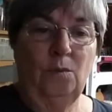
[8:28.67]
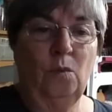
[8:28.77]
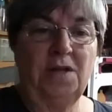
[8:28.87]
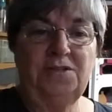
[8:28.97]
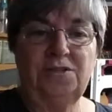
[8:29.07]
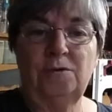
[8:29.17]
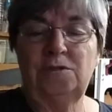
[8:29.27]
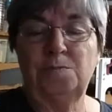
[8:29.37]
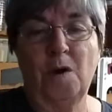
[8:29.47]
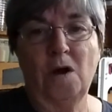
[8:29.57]
Once
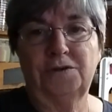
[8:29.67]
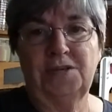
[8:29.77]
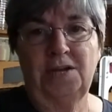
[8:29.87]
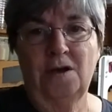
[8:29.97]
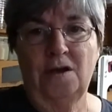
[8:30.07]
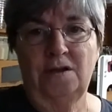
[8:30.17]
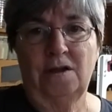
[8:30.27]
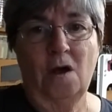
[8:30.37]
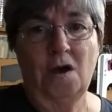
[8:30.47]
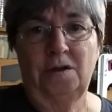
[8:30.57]
those marks get on,
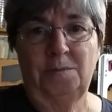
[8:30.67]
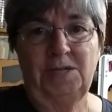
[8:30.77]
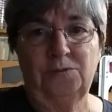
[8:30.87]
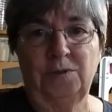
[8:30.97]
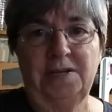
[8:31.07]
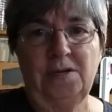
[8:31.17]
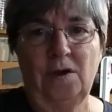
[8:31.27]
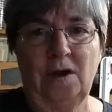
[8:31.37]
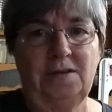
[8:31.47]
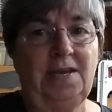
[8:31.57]
on them, it's really
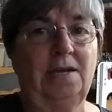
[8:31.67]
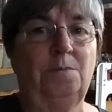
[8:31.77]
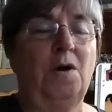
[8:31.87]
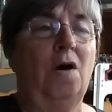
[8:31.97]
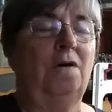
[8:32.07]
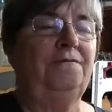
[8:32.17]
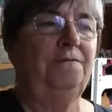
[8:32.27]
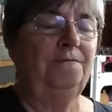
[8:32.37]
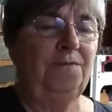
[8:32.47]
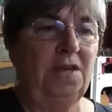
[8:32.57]
hard to get them
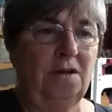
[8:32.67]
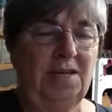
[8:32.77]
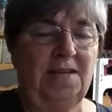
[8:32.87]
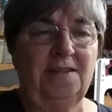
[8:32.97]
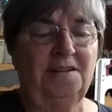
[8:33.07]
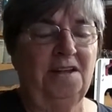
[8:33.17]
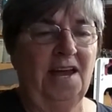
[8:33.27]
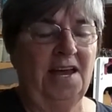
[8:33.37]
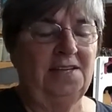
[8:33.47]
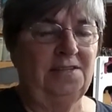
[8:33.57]
off, you know, in the clay.